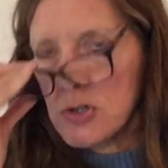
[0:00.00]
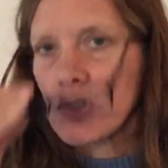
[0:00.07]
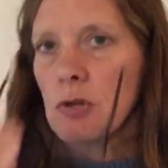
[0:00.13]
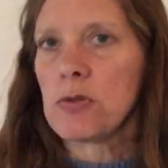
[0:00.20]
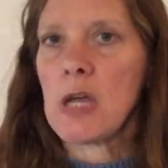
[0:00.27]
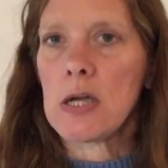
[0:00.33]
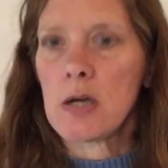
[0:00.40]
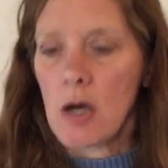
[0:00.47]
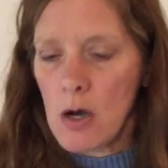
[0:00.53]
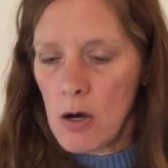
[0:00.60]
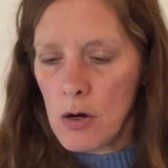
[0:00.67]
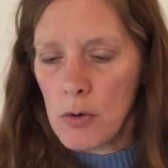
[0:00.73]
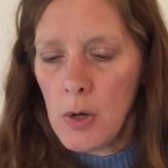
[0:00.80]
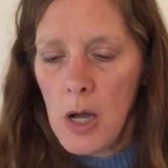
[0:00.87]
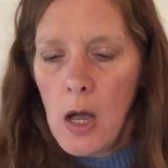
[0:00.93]
So they
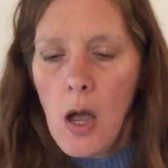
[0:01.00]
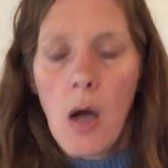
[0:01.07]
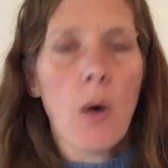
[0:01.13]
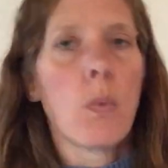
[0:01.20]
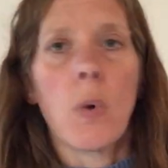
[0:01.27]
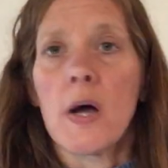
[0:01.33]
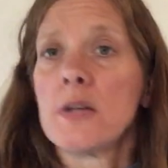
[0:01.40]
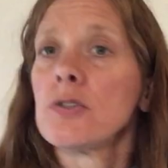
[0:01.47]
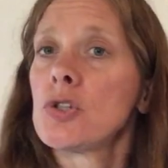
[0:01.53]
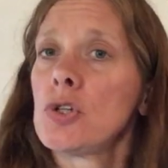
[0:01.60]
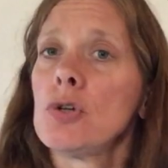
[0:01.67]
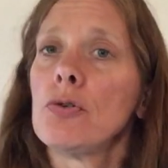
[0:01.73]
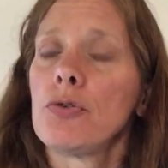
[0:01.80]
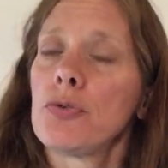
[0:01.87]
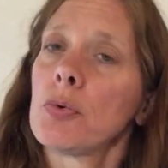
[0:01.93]
go one,
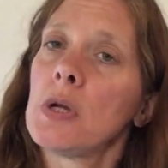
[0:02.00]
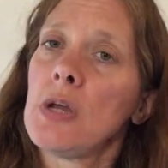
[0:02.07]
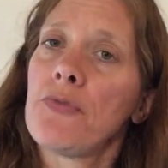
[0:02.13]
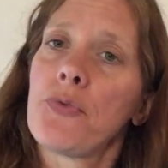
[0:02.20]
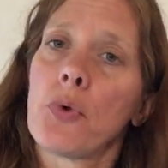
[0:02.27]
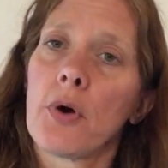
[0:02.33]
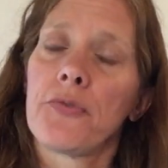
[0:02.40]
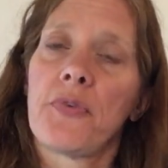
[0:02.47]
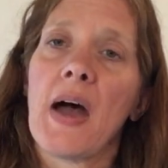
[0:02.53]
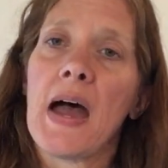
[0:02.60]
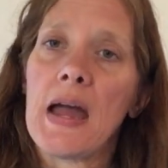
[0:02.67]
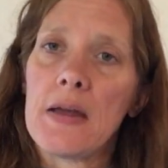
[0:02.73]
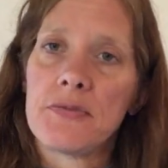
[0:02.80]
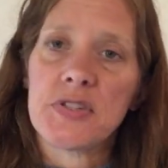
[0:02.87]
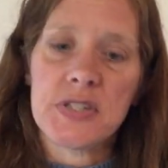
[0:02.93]
two, three, four,
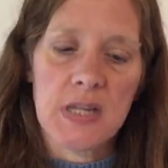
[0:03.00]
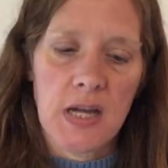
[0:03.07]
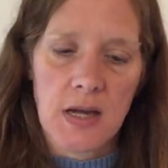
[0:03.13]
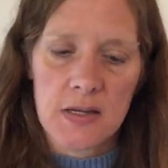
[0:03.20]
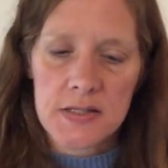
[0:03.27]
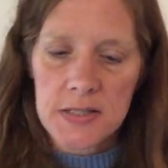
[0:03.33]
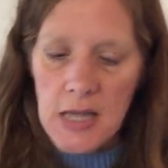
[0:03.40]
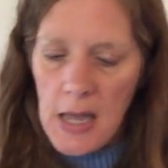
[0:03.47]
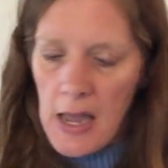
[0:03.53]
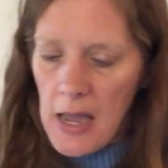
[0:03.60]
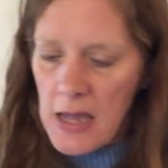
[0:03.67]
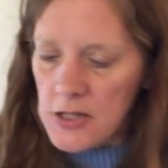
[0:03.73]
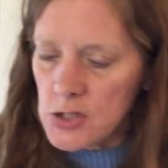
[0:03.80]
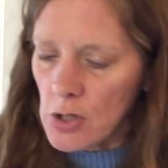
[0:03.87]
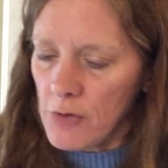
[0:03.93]
five, six,
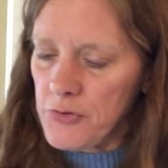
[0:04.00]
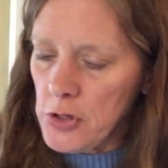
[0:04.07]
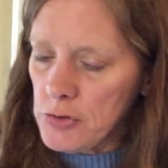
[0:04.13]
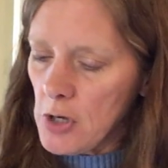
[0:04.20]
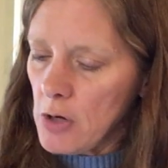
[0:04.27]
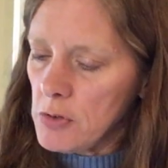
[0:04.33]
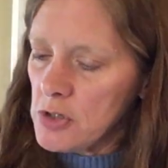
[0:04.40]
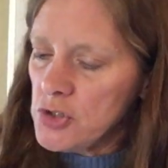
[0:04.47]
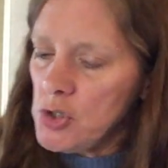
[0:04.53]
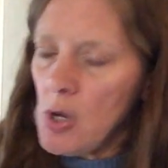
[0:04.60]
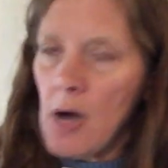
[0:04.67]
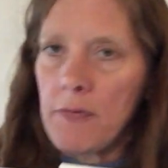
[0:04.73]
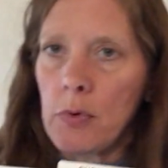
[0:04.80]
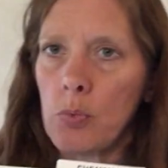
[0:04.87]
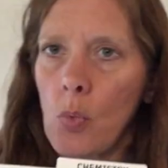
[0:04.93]
And so if you notice, you
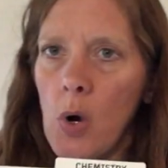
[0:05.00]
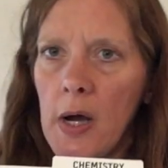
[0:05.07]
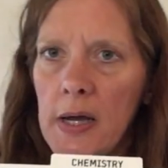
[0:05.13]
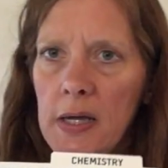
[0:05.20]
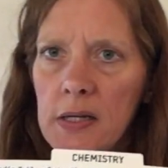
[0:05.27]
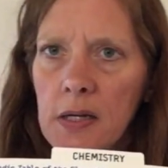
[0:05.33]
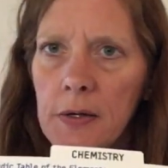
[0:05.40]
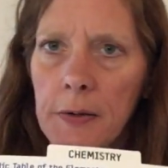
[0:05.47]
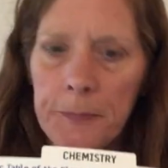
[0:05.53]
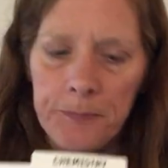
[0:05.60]
have a 1